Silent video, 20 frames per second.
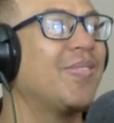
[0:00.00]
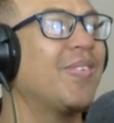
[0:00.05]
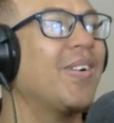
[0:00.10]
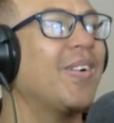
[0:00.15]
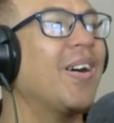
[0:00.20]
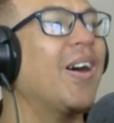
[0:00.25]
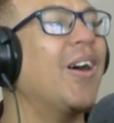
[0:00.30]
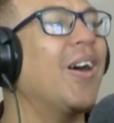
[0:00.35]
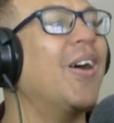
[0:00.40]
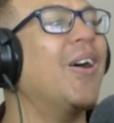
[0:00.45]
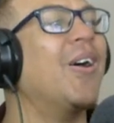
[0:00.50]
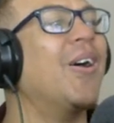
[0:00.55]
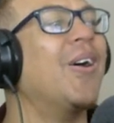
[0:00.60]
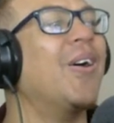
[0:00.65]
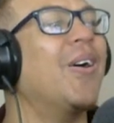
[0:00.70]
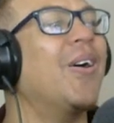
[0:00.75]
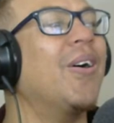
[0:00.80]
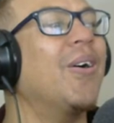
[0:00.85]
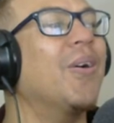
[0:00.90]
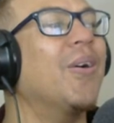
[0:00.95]

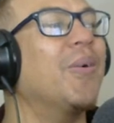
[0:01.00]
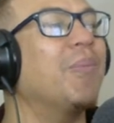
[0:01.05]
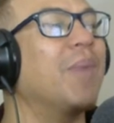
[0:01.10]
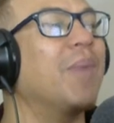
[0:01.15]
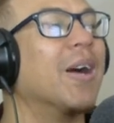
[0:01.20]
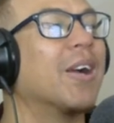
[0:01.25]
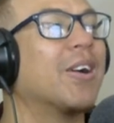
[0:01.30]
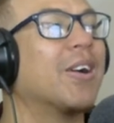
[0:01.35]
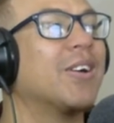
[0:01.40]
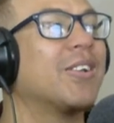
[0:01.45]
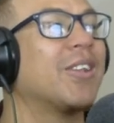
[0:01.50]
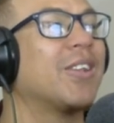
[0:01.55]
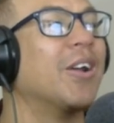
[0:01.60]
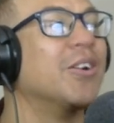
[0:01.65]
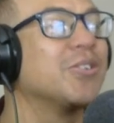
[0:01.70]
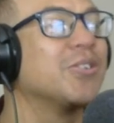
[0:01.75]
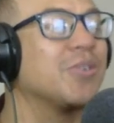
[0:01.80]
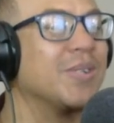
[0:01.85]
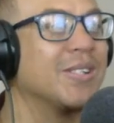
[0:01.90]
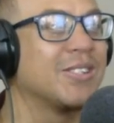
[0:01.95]
Oh my god,
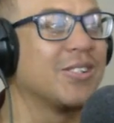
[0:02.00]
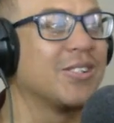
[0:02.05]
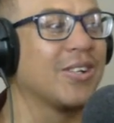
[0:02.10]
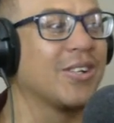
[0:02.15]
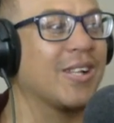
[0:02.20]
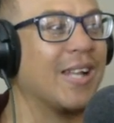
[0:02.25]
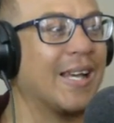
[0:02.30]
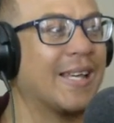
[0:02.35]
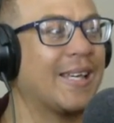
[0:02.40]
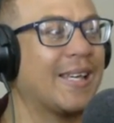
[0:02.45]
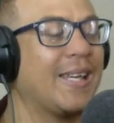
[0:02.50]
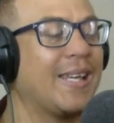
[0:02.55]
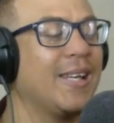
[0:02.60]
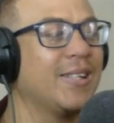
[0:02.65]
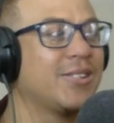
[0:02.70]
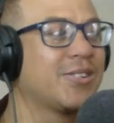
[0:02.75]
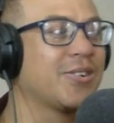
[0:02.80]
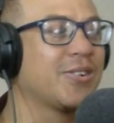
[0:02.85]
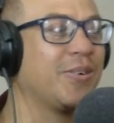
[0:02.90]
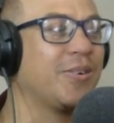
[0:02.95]
those ones look like
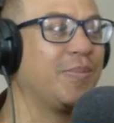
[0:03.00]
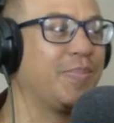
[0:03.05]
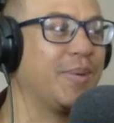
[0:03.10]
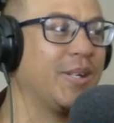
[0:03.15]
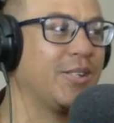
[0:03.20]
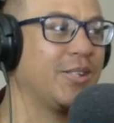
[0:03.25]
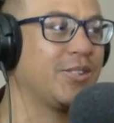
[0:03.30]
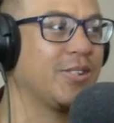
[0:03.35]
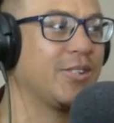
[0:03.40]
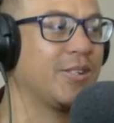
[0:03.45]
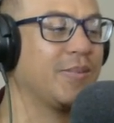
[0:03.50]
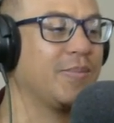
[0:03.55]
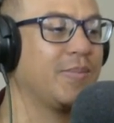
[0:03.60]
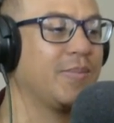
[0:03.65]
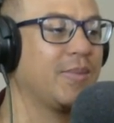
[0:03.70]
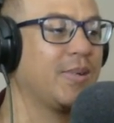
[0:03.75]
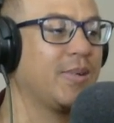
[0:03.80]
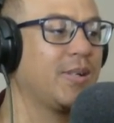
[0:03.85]
kids compared to him.